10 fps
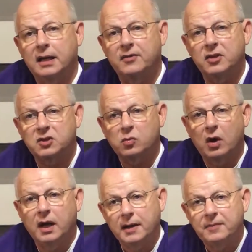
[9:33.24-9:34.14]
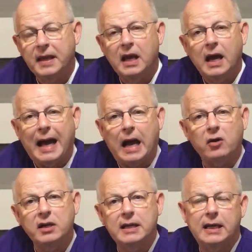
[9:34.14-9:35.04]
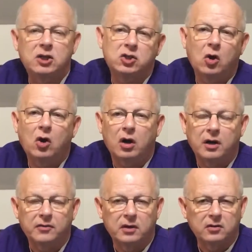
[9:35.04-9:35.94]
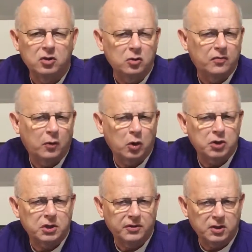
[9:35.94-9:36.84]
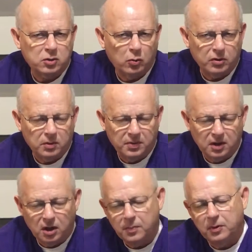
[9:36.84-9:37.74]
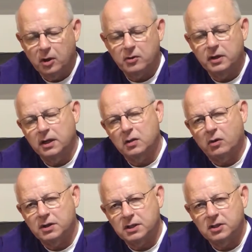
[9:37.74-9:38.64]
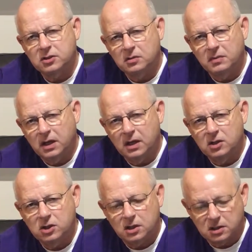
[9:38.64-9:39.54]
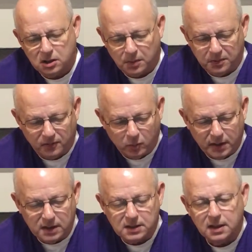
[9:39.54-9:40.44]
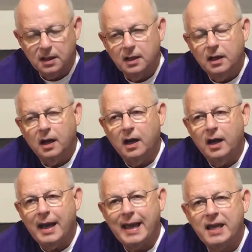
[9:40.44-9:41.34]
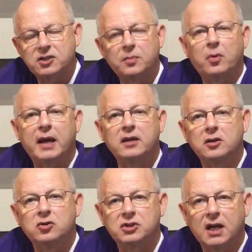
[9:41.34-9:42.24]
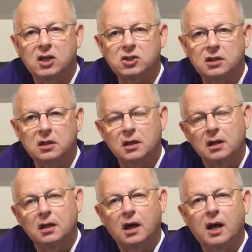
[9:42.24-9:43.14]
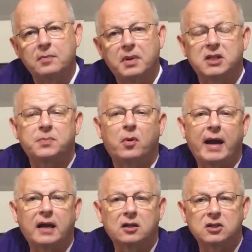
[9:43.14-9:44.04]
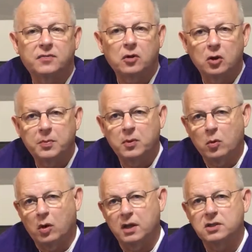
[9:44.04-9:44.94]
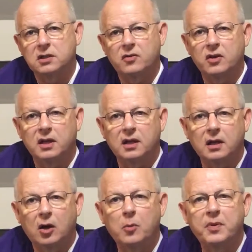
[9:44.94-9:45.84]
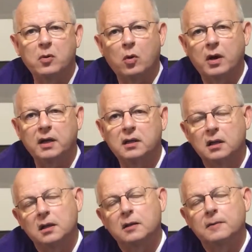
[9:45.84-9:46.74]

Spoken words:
in this way. Our EHR, in the new version that's going to be uploaded into our system in just a couple of weeks, has a brand new section on best practice for opioids. The opioid